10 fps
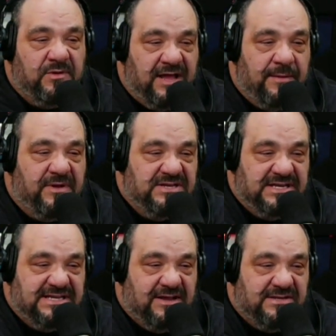how much
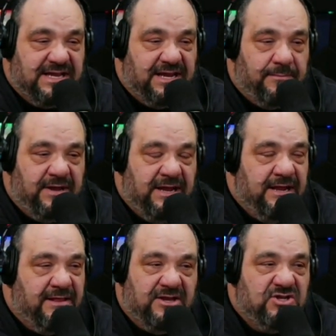he sounds like him.
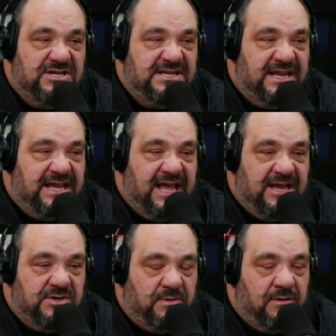Like just in a
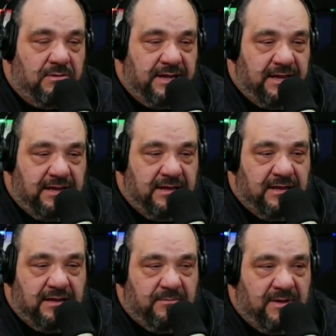casual, oh, hey,
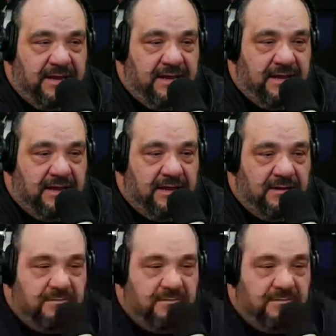uh, Mike, uh,